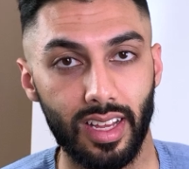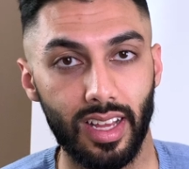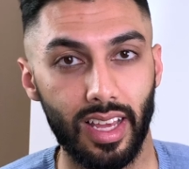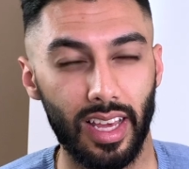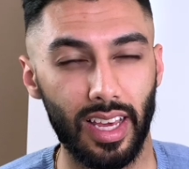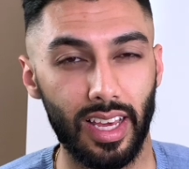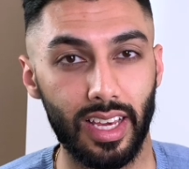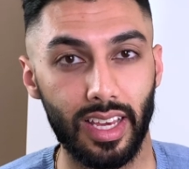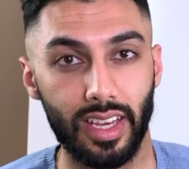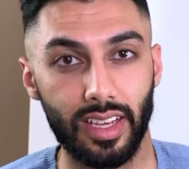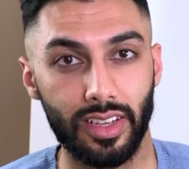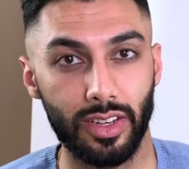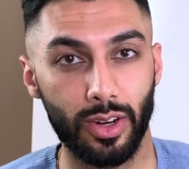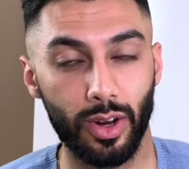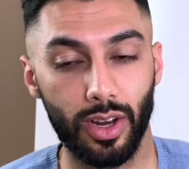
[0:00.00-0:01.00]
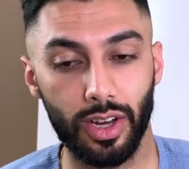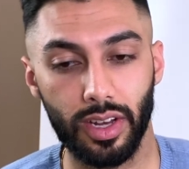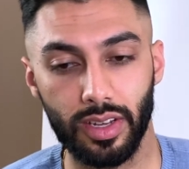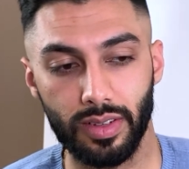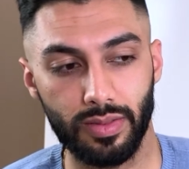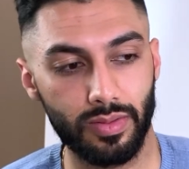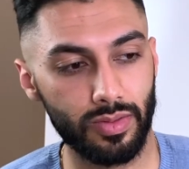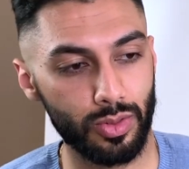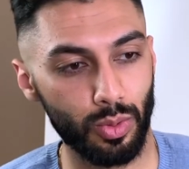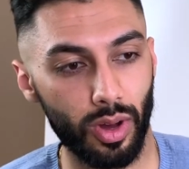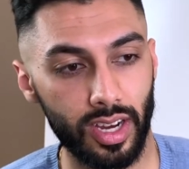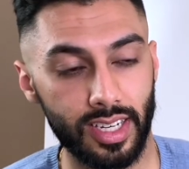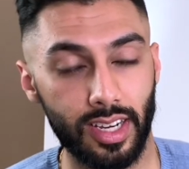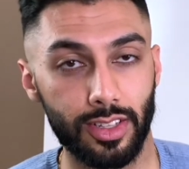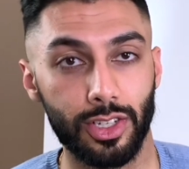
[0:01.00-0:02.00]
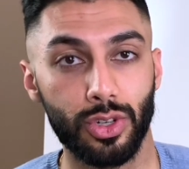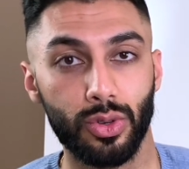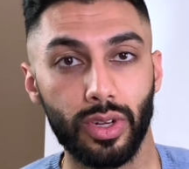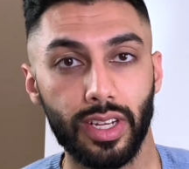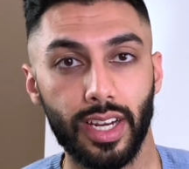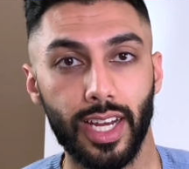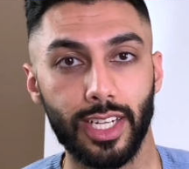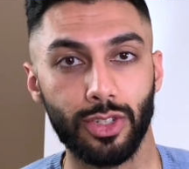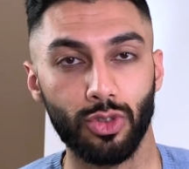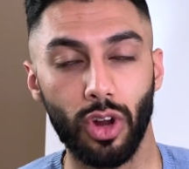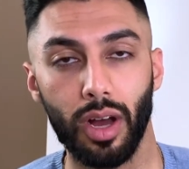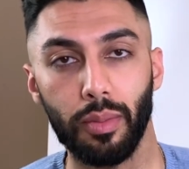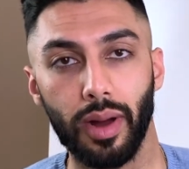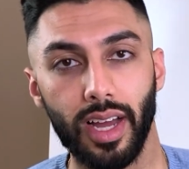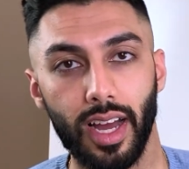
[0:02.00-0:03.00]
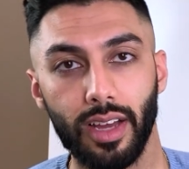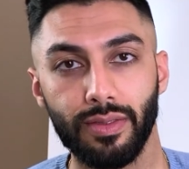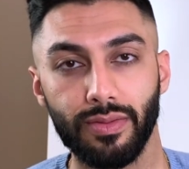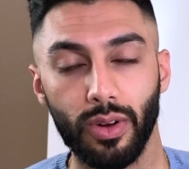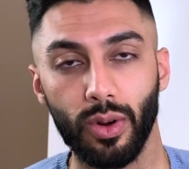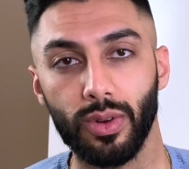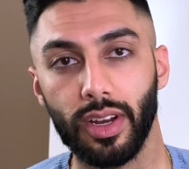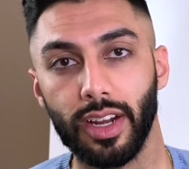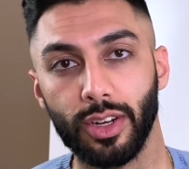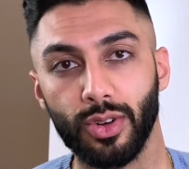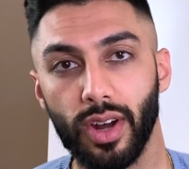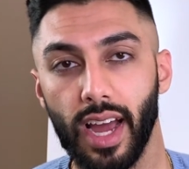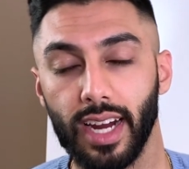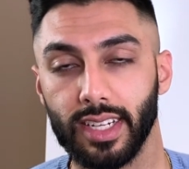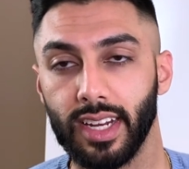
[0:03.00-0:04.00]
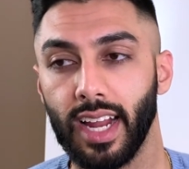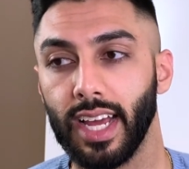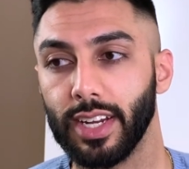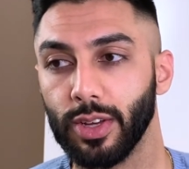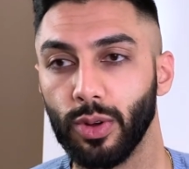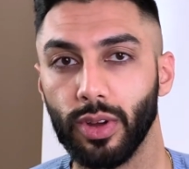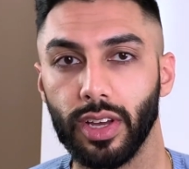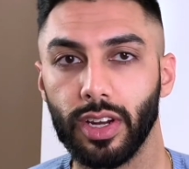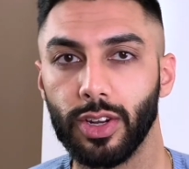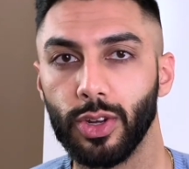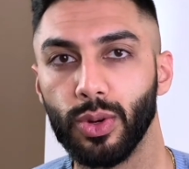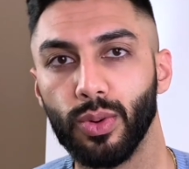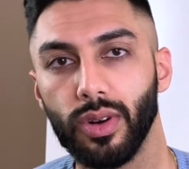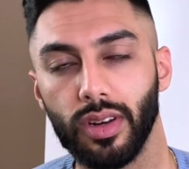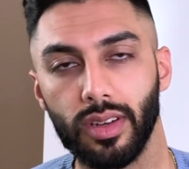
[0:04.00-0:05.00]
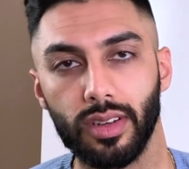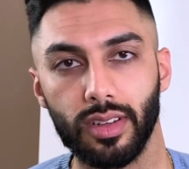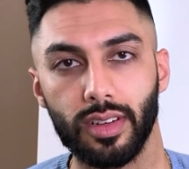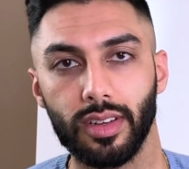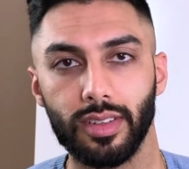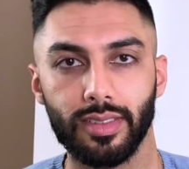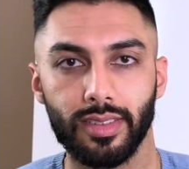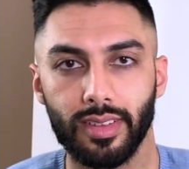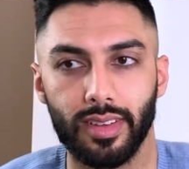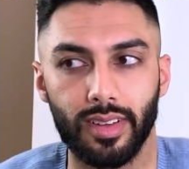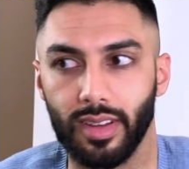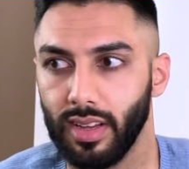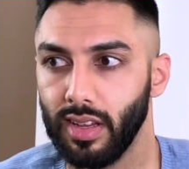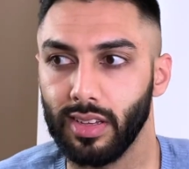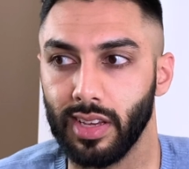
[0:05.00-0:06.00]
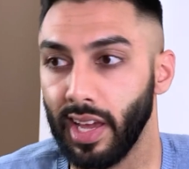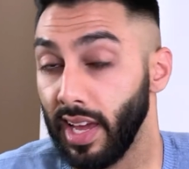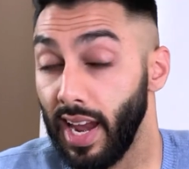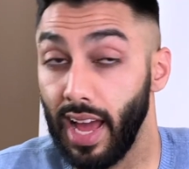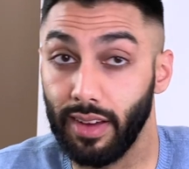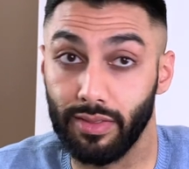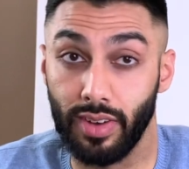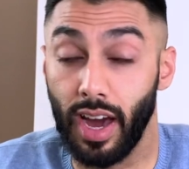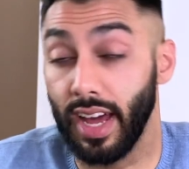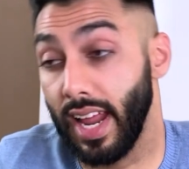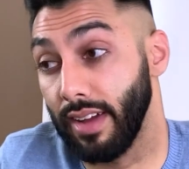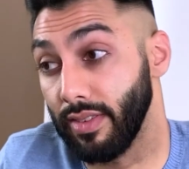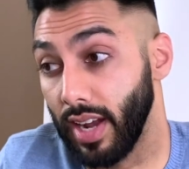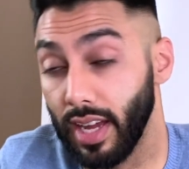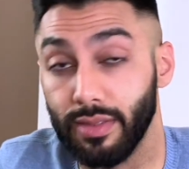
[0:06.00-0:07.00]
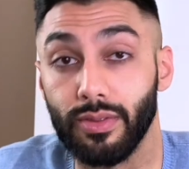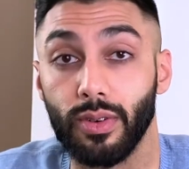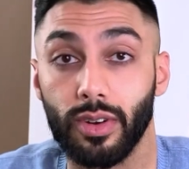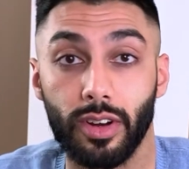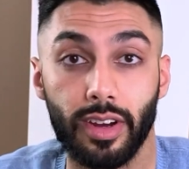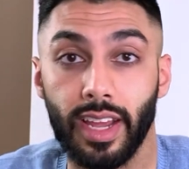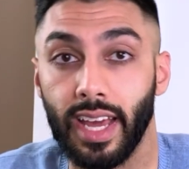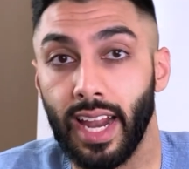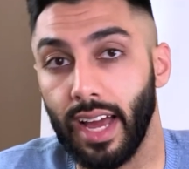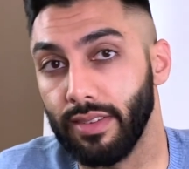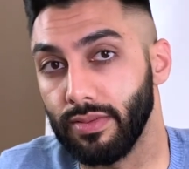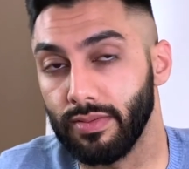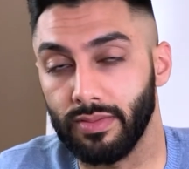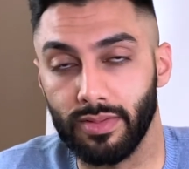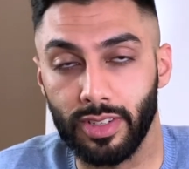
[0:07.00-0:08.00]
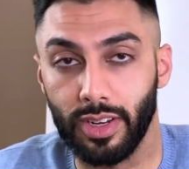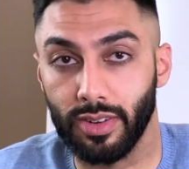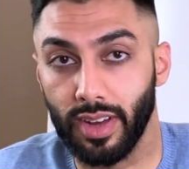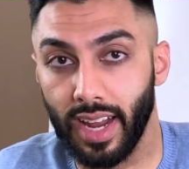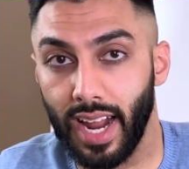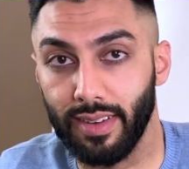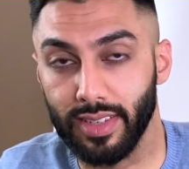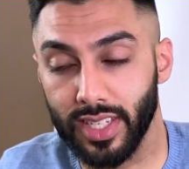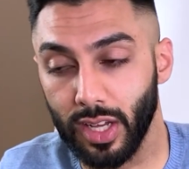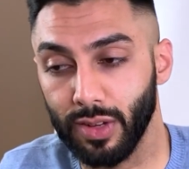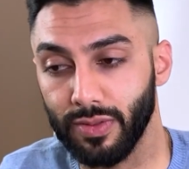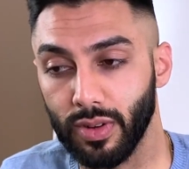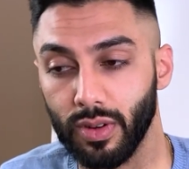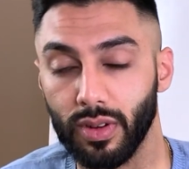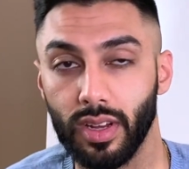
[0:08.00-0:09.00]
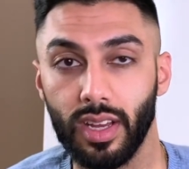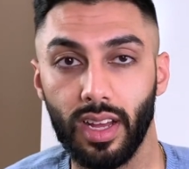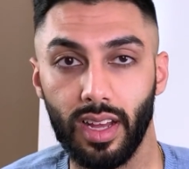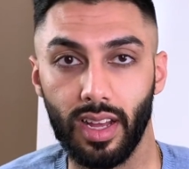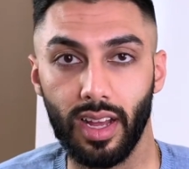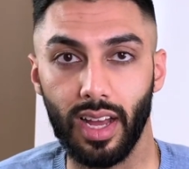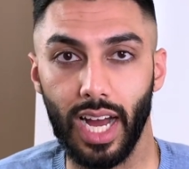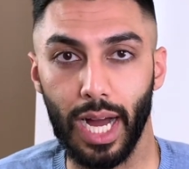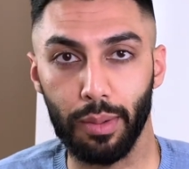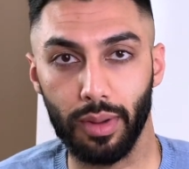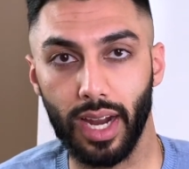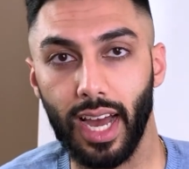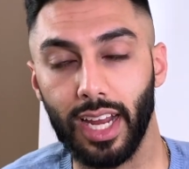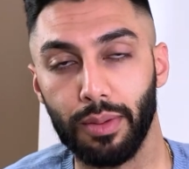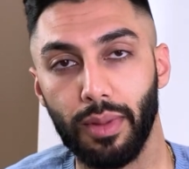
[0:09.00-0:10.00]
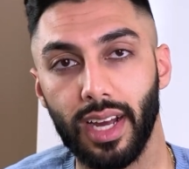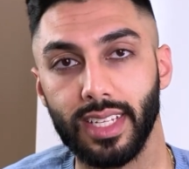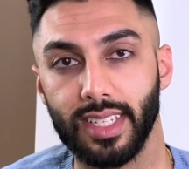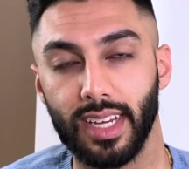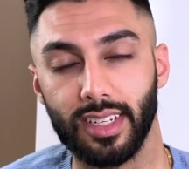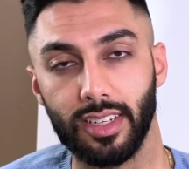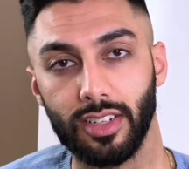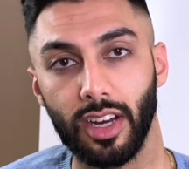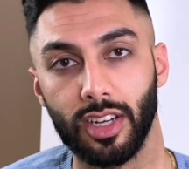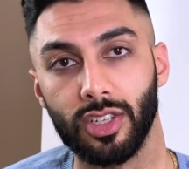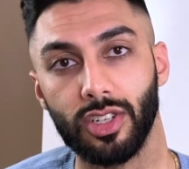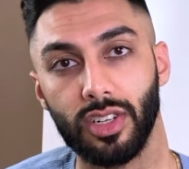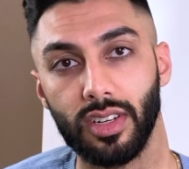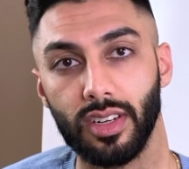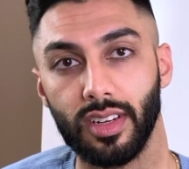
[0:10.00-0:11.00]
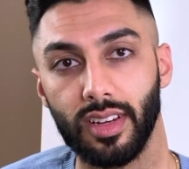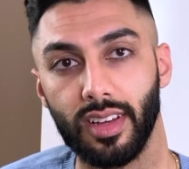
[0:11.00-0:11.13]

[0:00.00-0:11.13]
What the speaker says: hey, I was walking down the street and I dropped my iPhone and it cracked and I had to go get a new one because you can't not have an iPhone, or can't have, not have a cell phone. I'm going to itemize that deduction